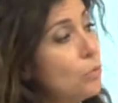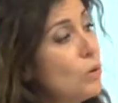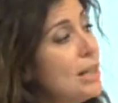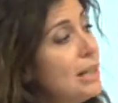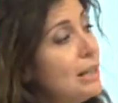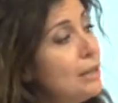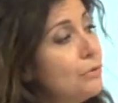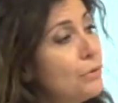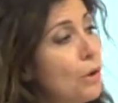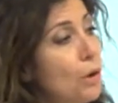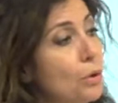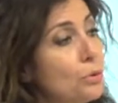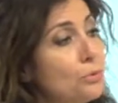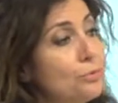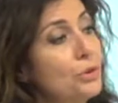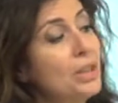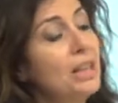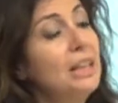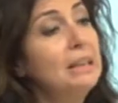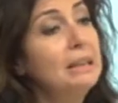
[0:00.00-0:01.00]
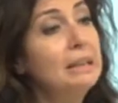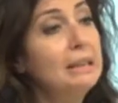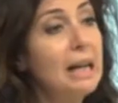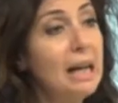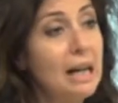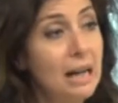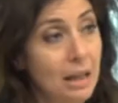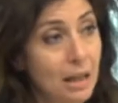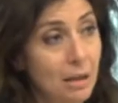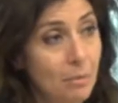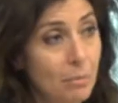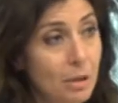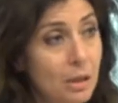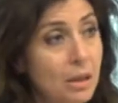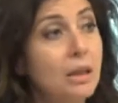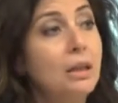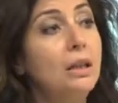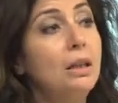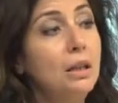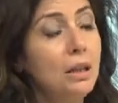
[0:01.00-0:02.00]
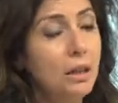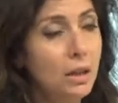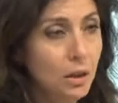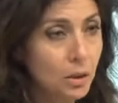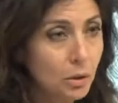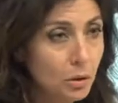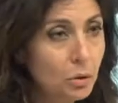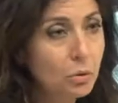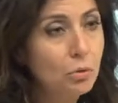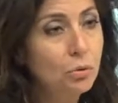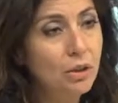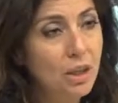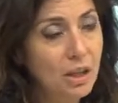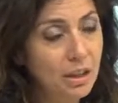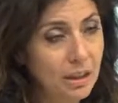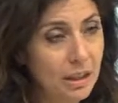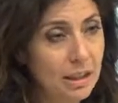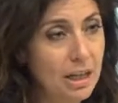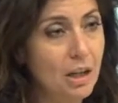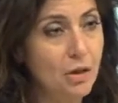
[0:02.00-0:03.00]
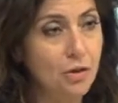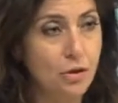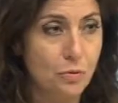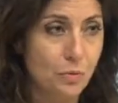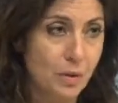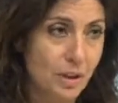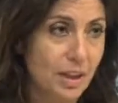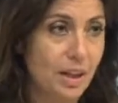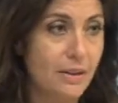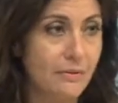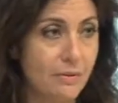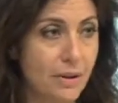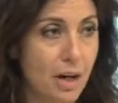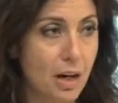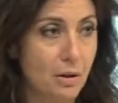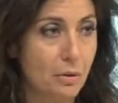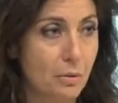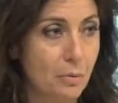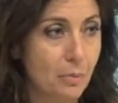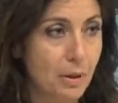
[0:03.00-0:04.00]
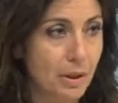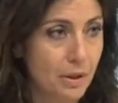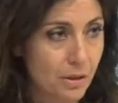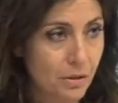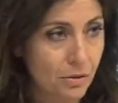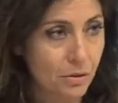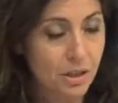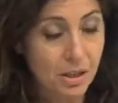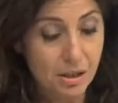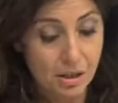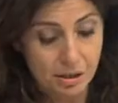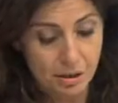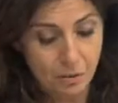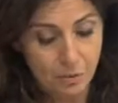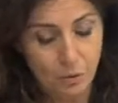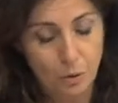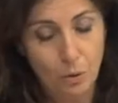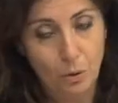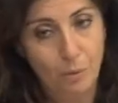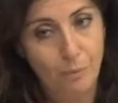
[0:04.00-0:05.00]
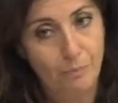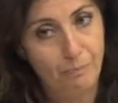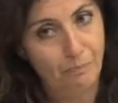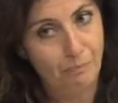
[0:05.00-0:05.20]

will evolve in time due to the interaction with the environment. So this is the whole